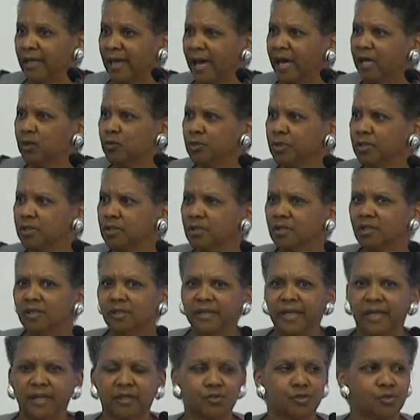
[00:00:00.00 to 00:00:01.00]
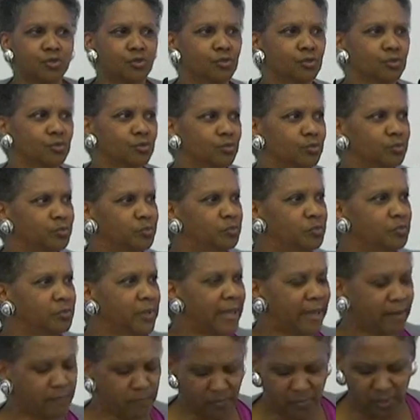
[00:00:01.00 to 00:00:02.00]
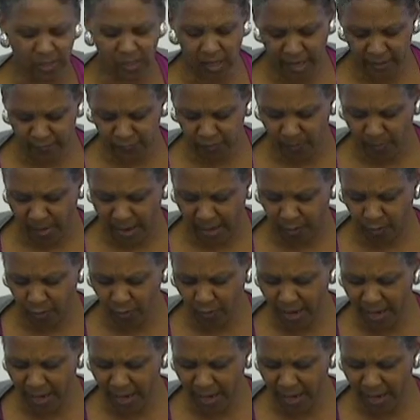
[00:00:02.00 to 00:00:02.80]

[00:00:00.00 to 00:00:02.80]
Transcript: How do we connect to Black Lives Matter?